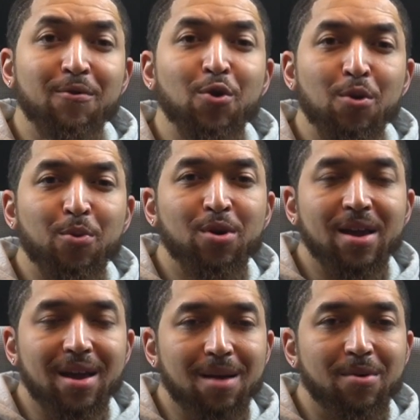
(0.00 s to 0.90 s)
if you're gonna point a
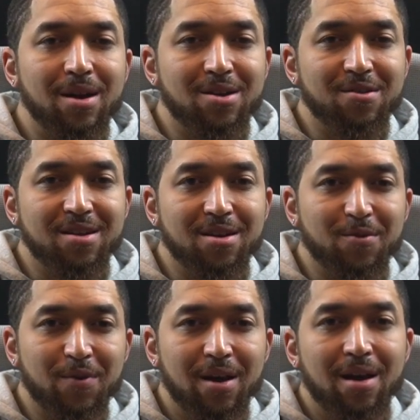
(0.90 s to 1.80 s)
camera at
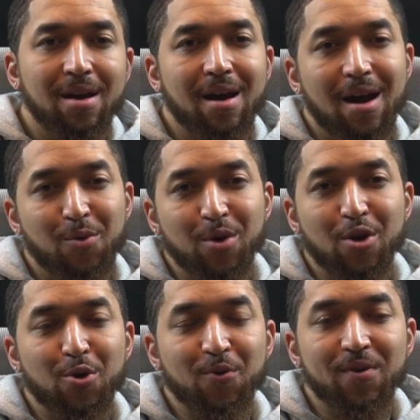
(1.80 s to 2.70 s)
yourself, I would
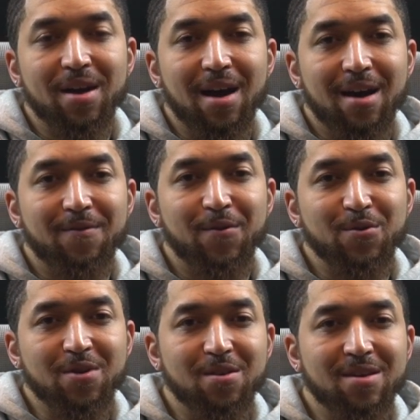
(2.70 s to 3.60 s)
go for the
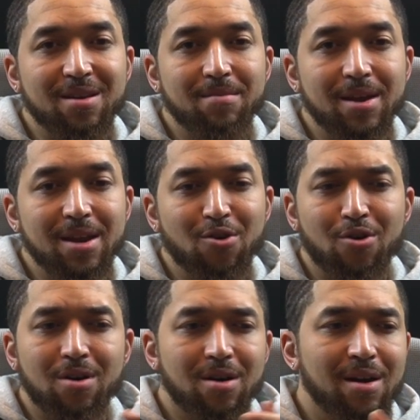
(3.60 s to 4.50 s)
iPhone 13 mini
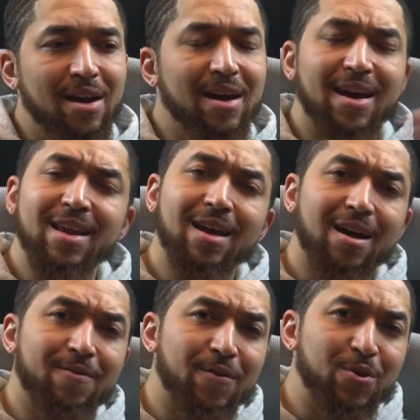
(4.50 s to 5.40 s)
or any
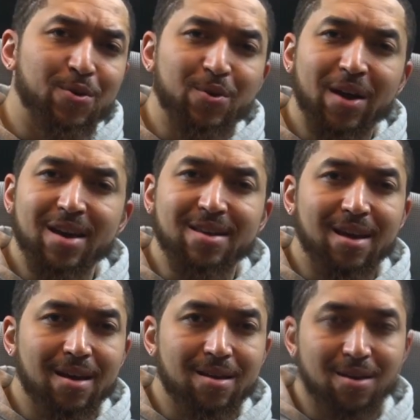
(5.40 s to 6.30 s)
iPhone at
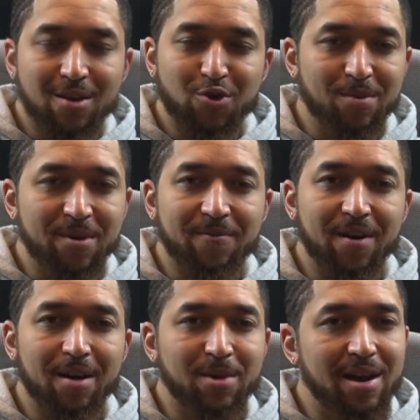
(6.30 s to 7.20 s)
that. Like you should be
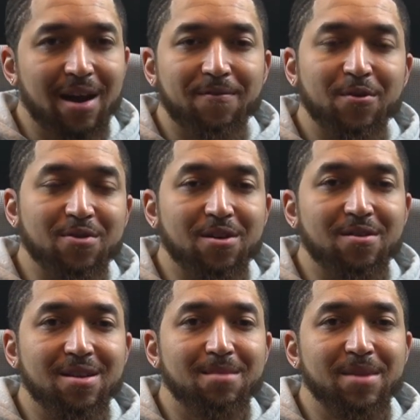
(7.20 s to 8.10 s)
fine, but the iPhone
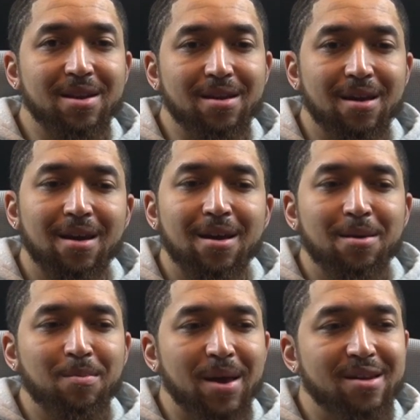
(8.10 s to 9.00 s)
13 mini
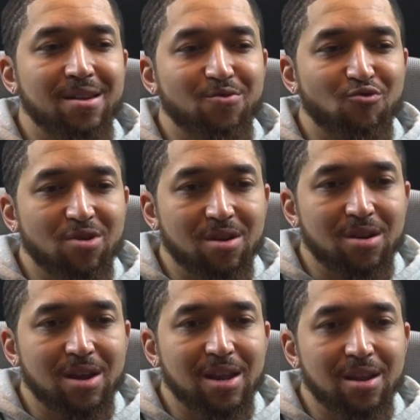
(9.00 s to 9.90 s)
makes it
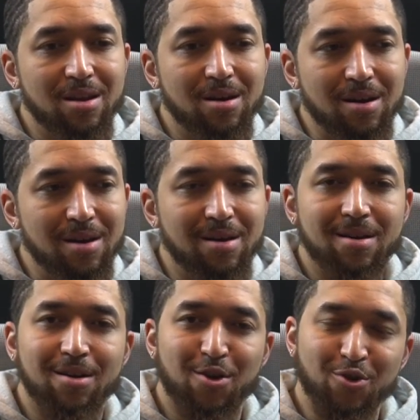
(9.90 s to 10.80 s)
really look
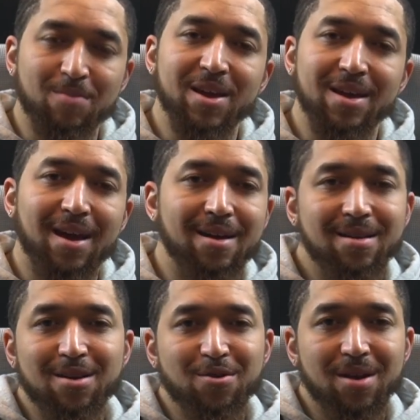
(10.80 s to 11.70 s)
on some
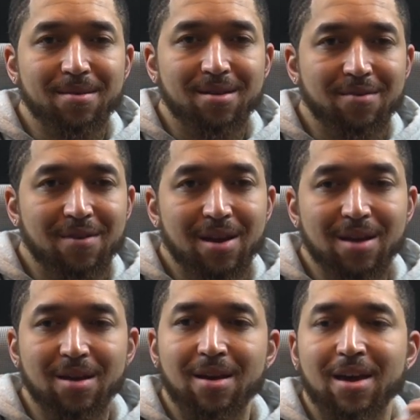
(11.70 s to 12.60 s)
incognito type stuff. Like
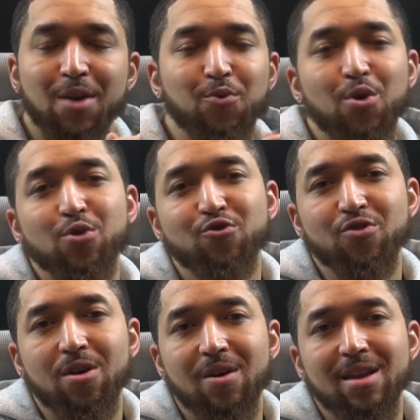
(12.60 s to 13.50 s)
it won't
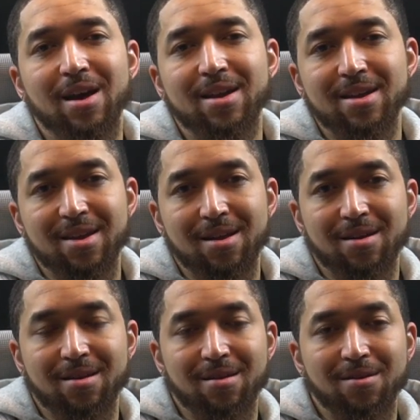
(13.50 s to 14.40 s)
draw a lot of
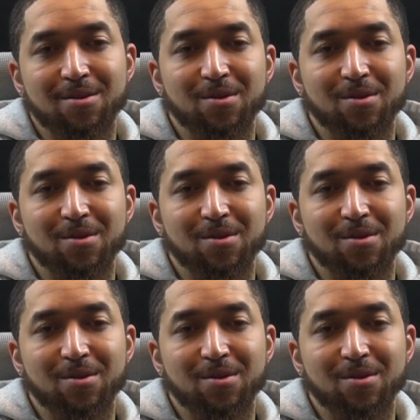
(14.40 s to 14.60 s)
attention to you.